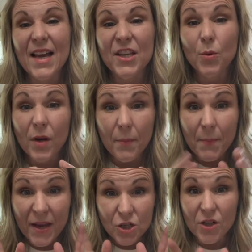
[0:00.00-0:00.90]
you want to
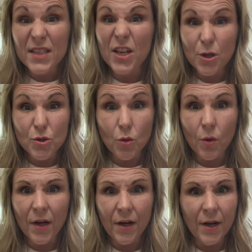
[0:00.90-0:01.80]
make sure it's a
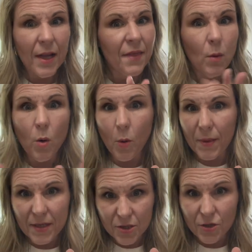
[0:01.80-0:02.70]
neutral area that won't
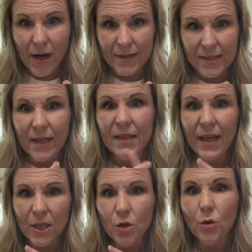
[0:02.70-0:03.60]
be distracting,
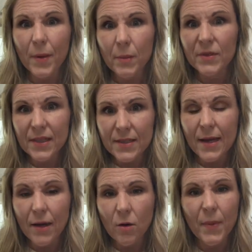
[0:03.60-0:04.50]
like you'll be able to
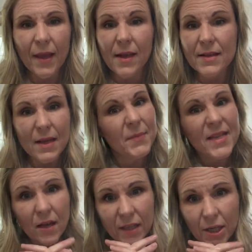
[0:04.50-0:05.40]
tell, because I'm
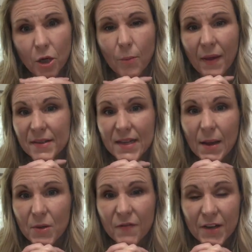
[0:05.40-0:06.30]
telling you, by the
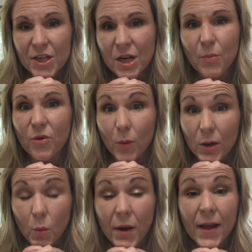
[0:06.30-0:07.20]
time you finish up with
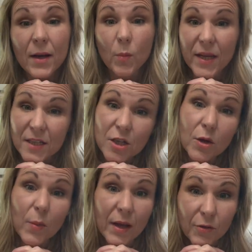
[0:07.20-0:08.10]
week 1, week
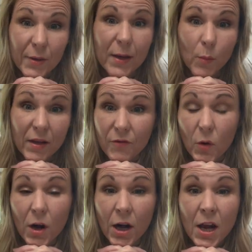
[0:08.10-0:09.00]
2, week 3, and week
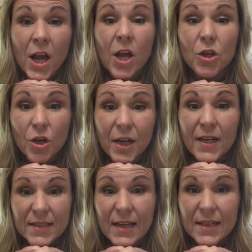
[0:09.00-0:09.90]
4, you're going
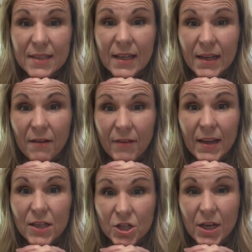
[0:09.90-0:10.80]
to see a
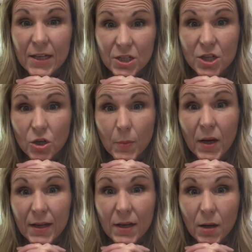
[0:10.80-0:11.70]
significant change in your
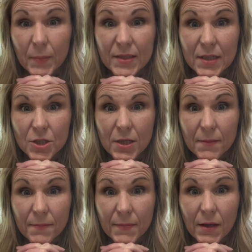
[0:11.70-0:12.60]
body
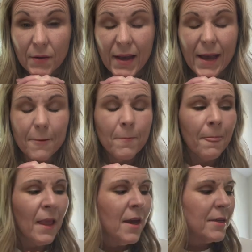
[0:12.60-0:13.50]
composition. Okay,
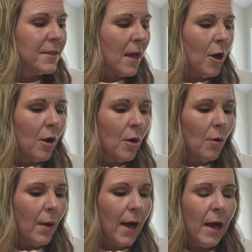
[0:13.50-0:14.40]

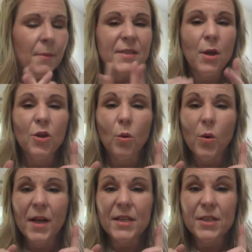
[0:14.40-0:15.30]
so you'll
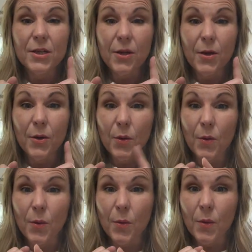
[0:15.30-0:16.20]
want
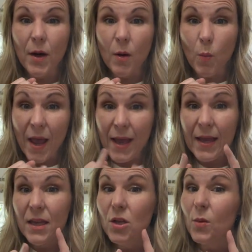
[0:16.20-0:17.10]
to
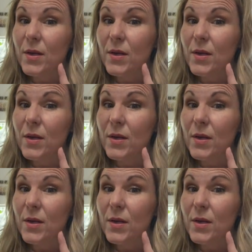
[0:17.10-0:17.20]
weigh, you'll